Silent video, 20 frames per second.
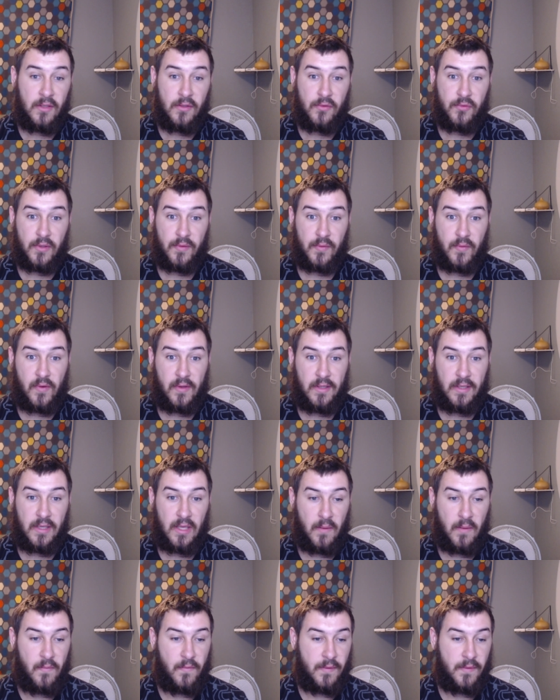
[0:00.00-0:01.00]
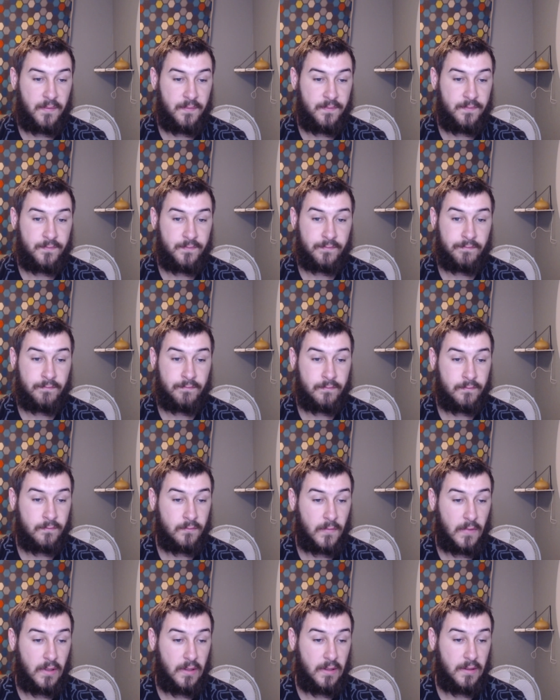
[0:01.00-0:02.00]
going around the camper van.
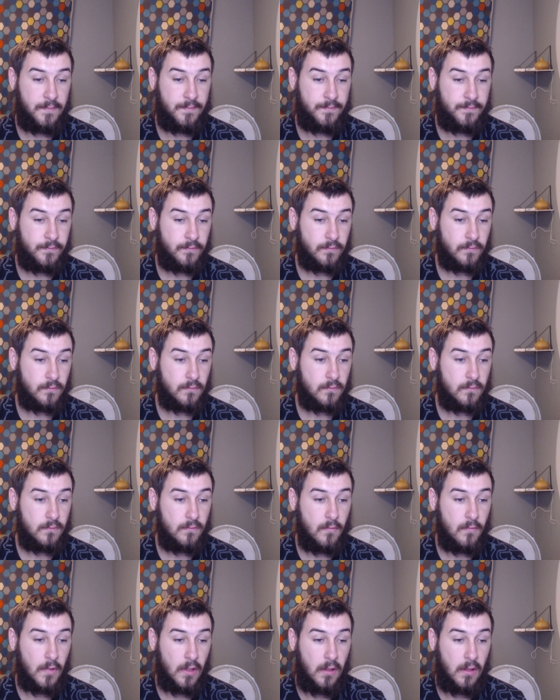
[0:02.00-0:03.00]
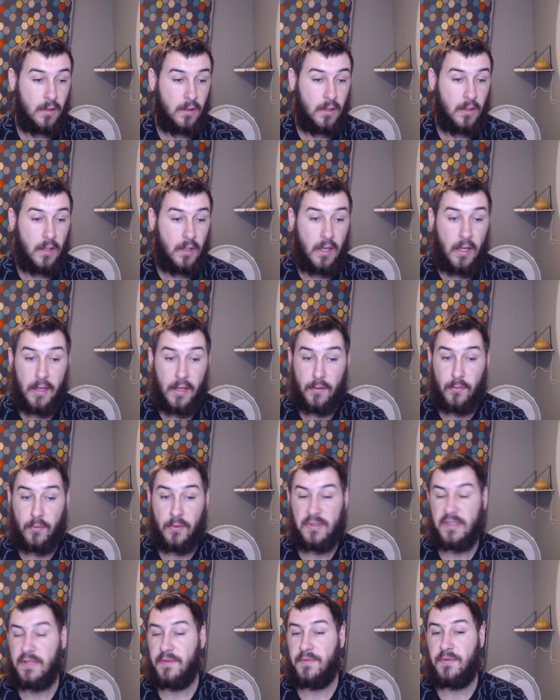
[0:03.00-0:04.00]
Um,
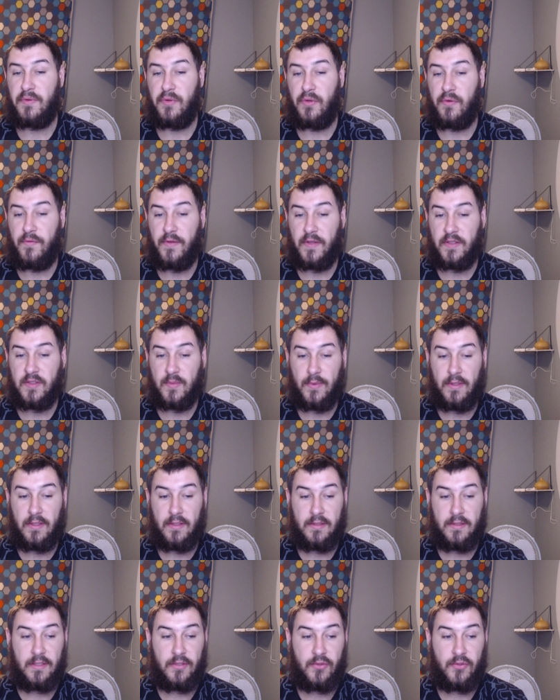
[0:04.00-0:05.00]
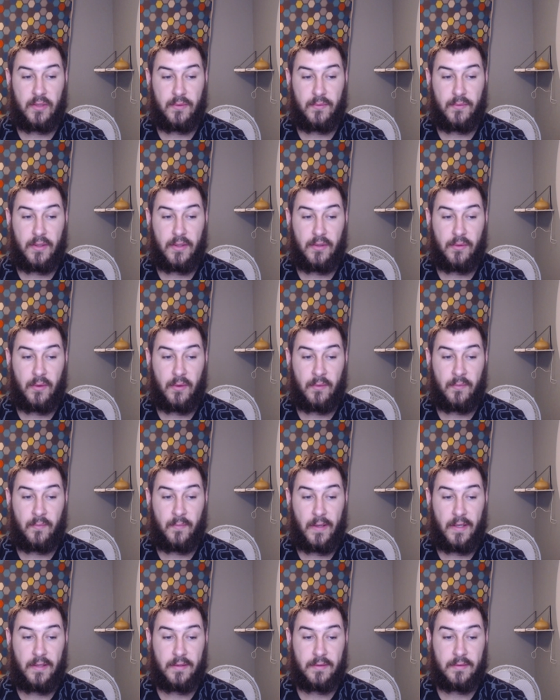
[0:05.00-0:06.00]
it gives you the flexibility to travel at your own
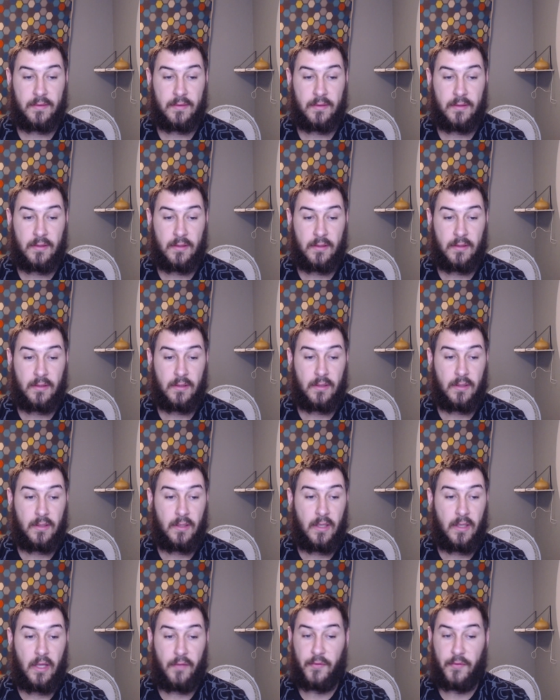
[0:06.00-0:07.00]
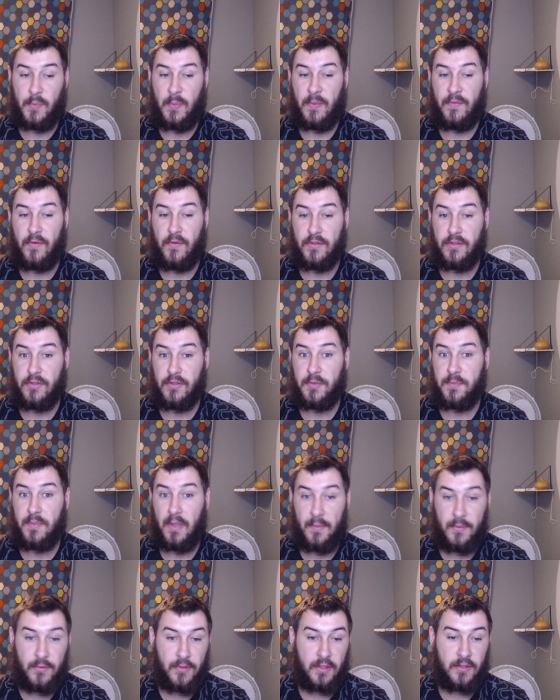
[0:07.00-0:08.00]
pace. If you prefer to use
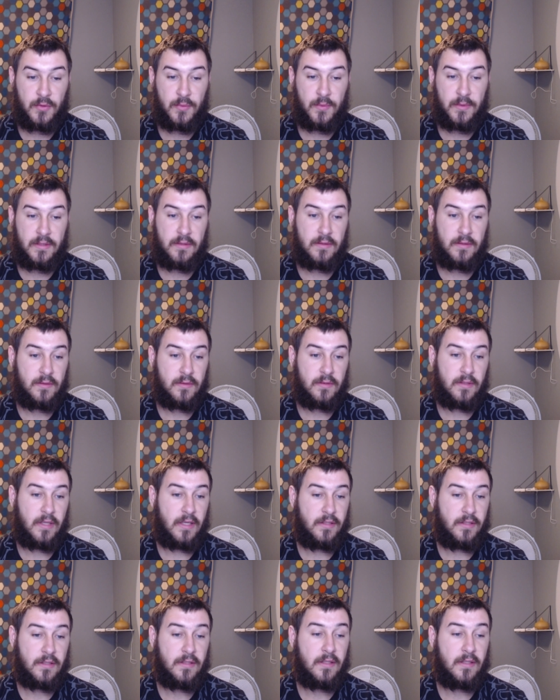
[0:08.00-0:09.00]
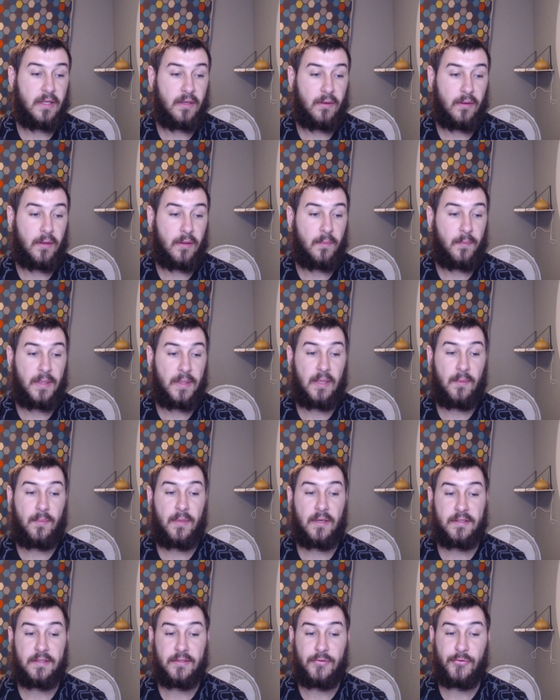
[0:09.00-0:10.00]
public transportation, there are many
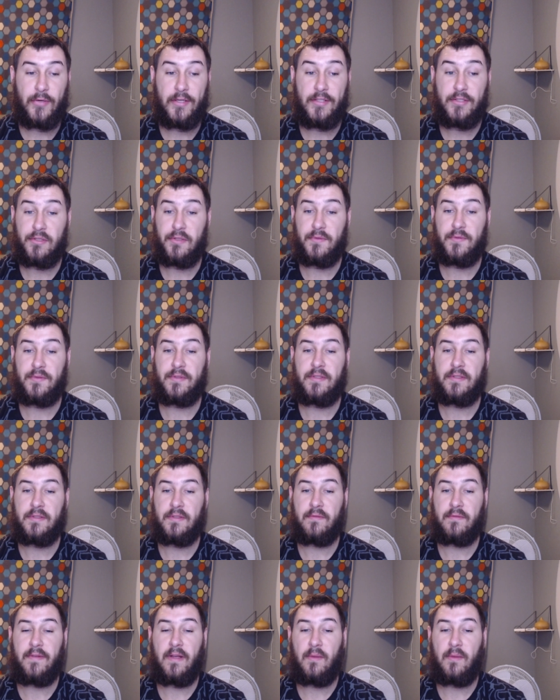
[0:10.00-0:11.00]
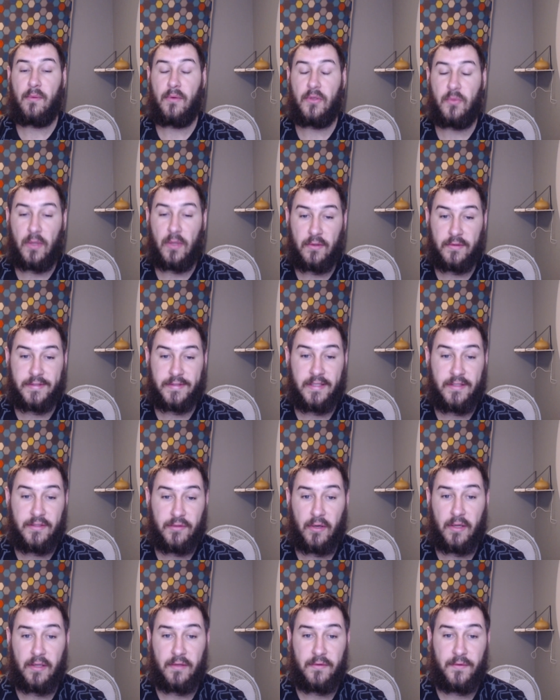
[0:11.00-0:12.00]
buses and train services available, as well as the
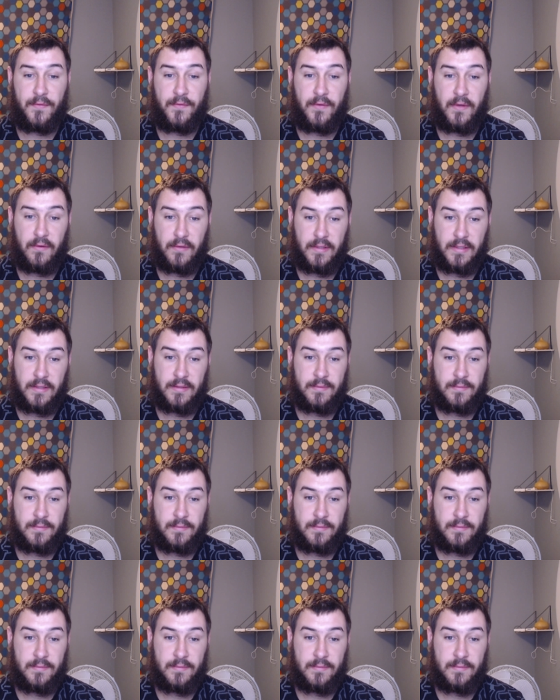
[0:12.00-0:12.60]
inter-island ferry,